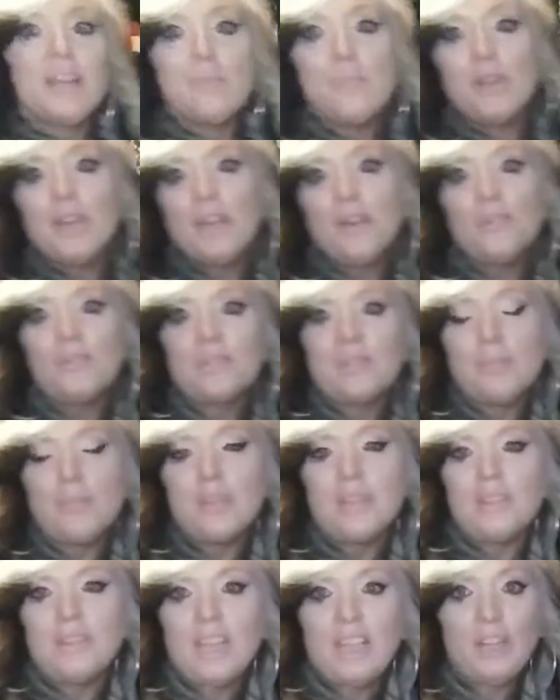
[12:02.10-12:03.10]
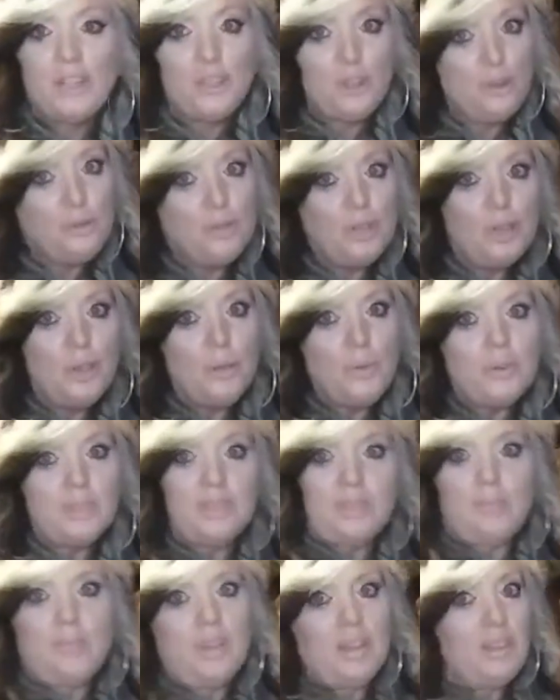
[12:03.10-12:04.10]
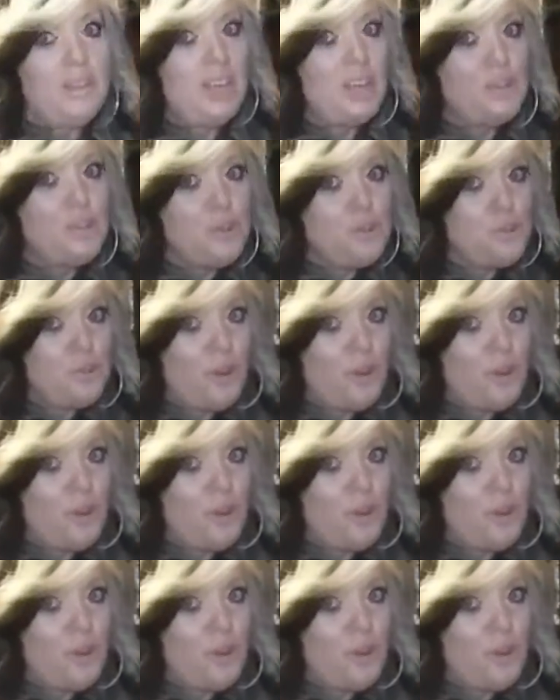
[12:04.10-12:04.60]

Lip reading: let me know some of the things you do or some of the things you